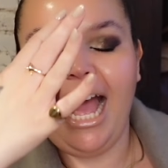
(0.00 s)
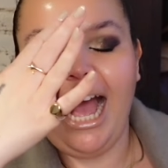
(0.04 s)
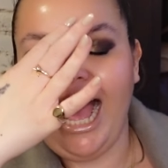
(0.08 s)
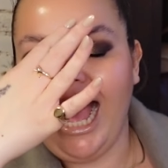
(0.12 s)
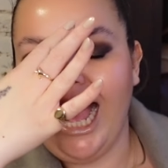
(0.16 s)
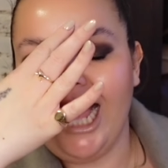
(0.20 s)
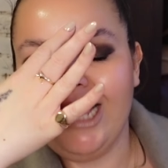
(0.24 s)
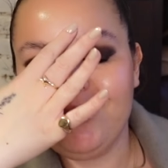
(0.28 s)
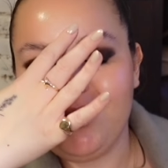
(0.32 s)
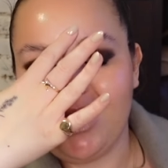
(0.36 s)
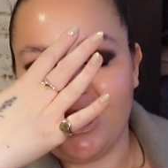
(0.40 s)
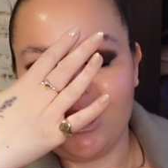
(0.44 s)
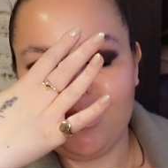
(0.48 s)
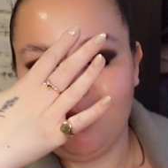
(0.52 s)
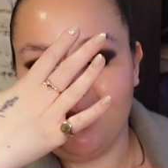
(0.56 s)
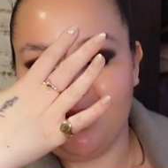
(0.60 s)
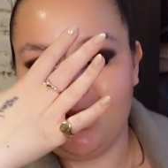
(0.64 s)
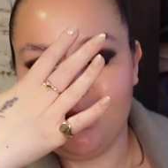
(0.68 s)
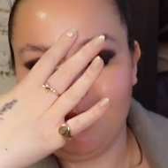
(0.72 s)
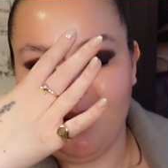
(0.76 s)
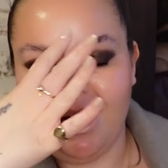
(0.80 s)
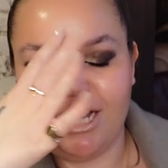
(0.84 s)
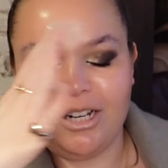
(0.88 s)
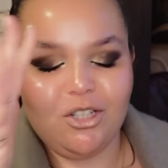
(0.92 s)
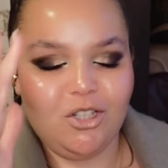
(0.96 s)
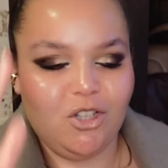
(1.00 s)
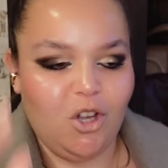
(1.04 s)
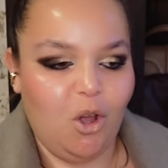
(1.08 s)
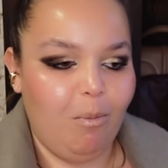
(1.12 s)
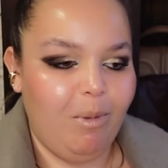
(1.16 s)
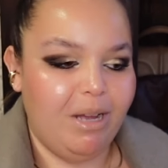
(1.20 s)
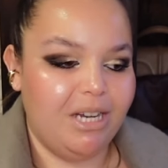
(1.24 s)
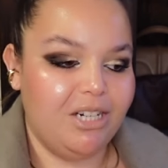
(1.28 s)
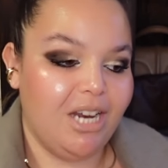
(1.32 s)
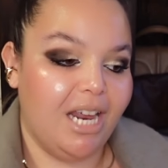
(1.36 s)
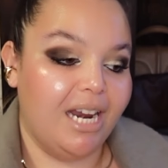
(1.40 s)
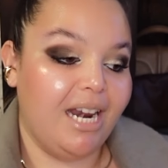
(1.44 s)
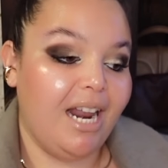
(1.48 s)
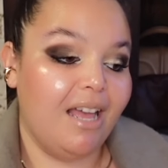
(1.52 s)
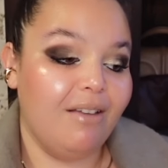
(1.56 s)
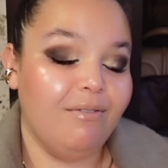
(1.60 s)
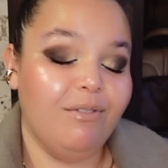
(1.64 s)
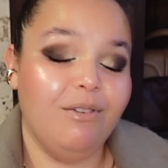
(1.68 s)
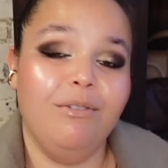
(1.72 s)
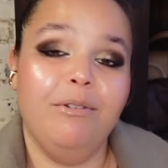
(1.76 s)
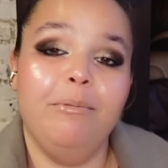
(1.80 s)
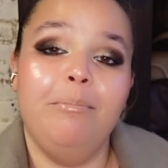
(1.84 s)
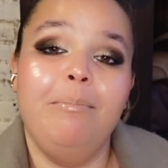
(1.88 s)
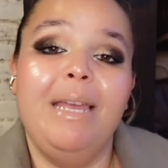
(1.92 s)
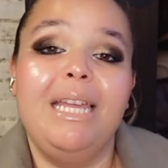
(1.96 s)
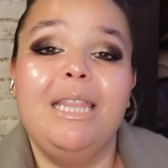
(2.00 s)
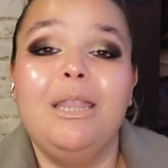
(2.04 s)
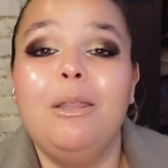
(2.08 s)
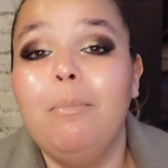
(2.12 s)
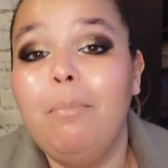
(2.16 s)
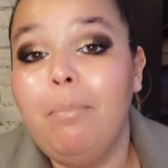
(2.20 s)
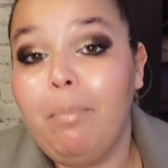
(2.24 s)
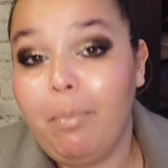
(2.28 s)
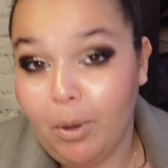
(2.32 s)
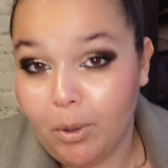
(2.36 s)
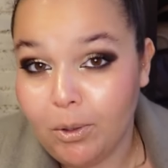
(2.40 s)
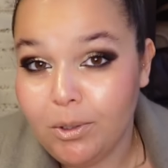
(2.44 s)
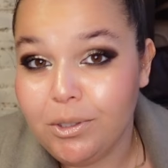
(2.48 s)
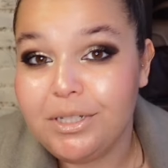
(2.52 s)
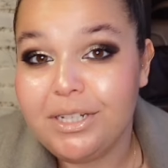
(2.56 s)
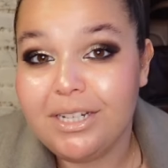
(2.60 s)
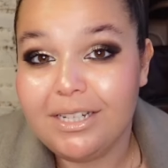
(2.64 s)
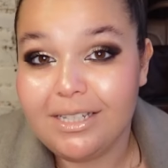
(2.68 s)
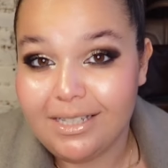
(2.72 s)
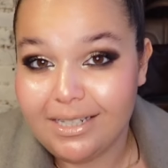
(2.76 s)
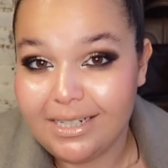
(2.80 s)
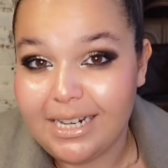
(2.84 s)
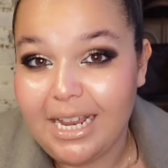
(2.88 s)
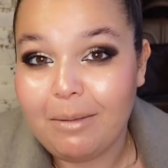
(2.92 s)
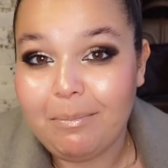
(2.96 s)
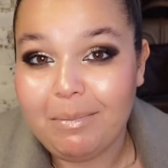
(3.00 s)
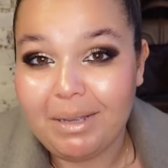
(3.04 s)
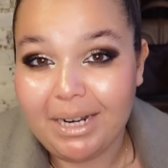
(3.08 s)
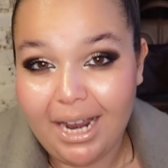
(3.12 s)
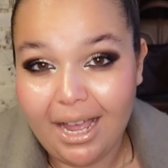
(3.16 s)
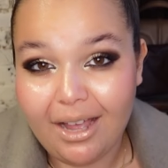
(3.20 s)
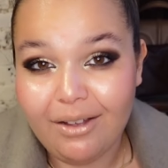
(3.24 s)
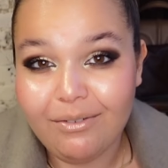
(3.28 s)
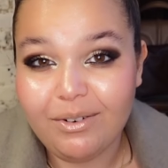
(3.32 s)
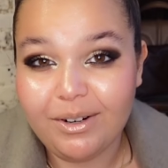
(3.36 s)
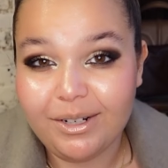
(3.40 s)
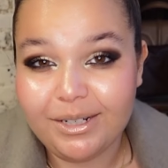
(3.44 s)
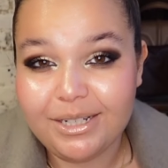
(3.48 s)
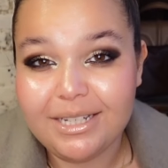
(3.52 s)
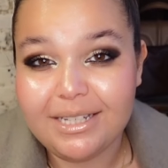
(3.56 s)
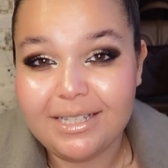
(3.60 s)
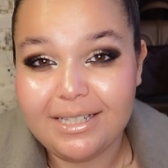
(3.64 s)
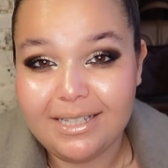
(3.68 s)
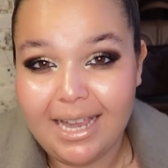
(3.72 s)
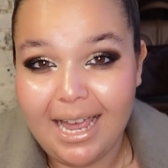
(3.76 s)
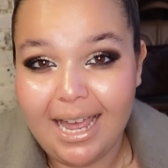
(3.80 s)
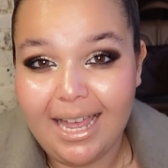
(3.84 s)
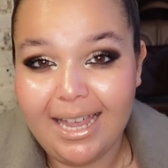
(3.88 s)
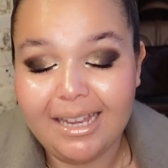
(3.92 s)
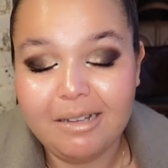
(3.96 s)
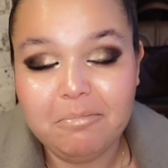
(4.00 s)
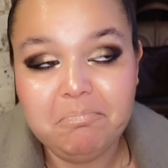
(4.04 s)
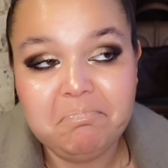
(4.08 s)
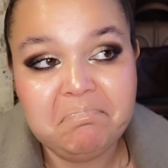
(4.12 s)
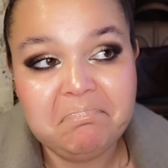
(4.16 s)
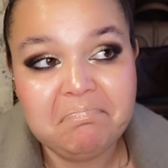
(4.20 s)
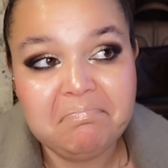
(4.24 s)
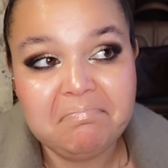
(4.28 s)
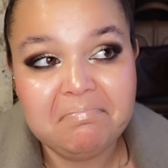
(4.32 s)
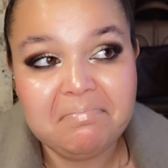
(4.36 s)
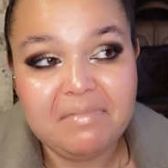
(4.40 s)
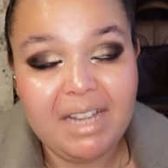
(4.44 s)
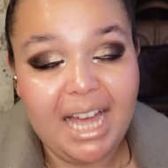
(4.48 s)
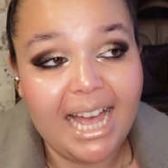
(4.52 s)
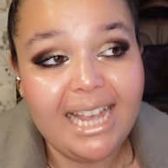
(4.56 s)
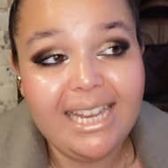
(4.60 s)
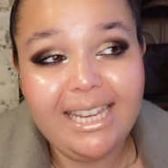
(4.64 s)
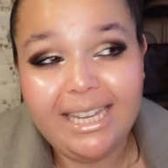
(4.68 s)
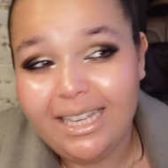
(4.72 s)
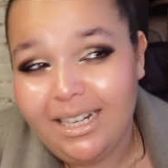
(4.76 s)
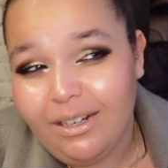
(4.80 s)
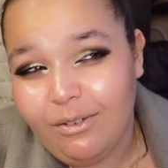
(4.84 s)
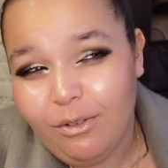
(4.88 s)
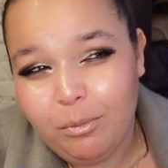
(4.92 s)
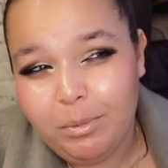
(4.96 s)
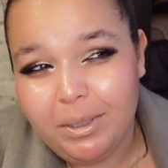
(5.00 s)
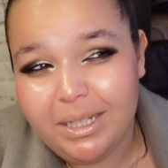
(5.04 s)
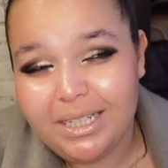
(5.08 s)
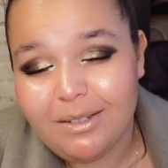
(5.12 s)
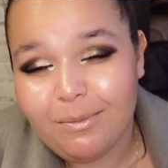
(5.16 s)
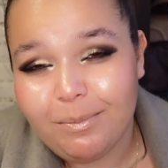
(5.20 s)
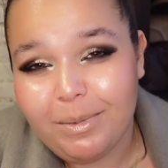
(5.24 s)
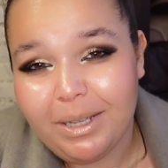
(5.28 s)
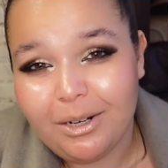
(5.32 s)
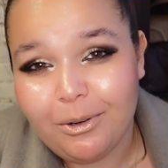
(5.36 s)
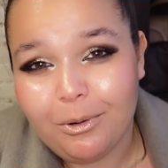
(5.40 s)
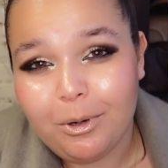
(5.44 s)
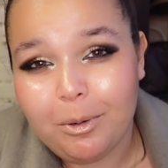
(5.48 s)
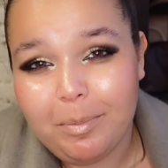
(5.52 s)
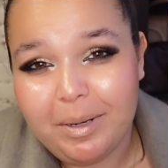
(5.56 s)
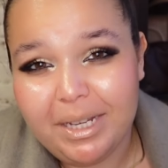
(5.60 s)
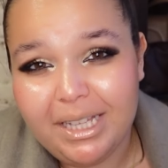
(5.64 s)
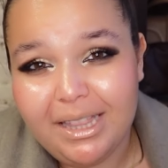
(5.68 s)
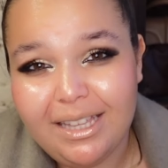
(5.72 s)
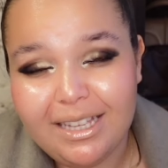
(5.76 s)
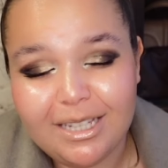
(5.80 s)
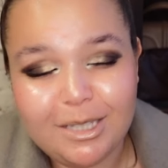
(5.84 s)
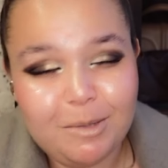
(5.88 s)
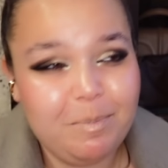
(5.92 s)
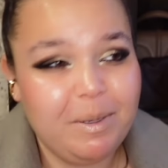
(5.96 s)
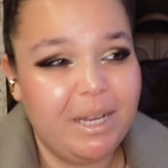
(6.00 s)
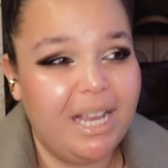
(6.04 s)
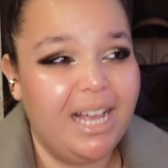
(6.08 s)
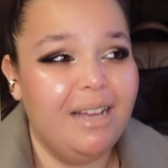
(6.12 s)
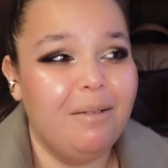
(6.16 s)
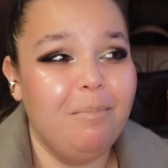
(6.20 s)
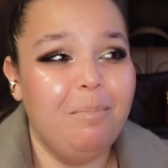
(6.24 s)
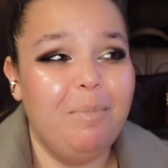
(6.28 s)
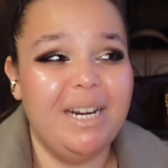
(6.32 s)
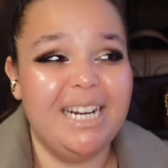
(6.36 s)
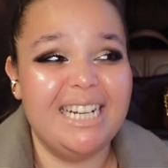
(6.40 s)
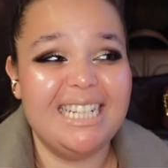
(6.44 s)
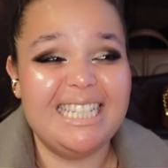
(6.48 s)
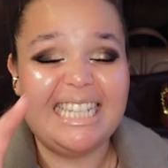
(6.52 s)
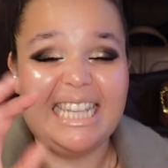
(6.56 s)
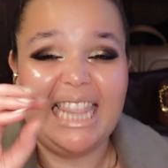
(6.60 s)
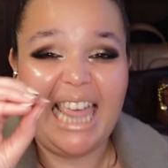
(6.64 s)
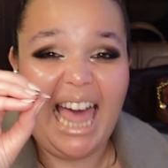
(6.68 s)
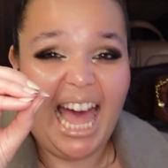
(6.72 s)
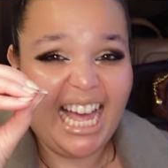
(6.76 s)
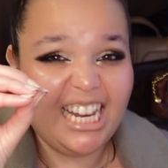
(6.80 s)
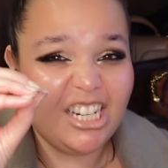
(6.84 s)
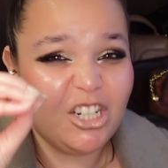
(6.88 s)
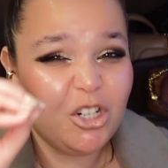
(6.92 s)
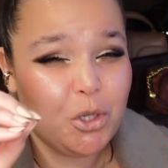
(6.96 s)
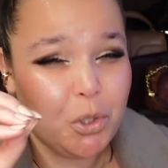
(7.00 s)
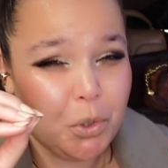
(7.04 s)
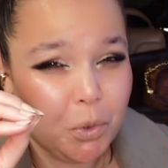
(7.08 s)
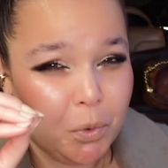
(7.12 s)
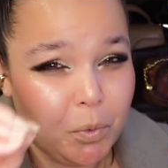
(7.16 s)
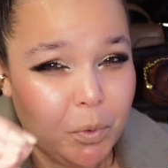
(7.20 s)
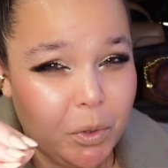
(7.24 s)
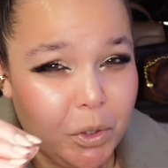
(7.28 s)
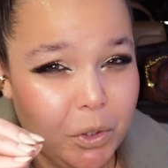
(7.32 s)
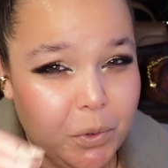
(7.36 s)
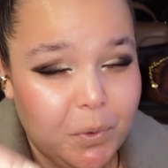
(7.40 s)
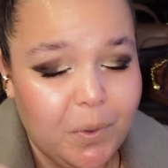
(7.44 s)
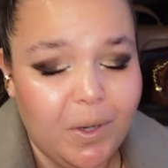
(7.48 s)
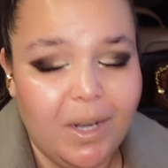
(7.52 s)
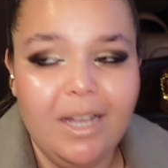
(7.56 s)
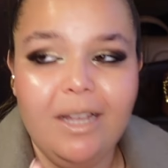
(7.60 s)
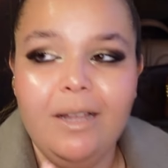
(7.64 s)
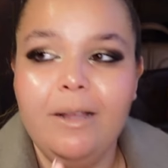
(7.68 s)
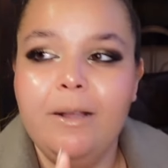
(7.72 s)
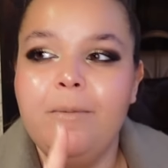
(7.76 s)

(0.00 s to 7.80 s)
I've talked about this bag so much and I've even made the boldest statement ever to say I can't even believe I'm gonna repeat this, because, but it's that true.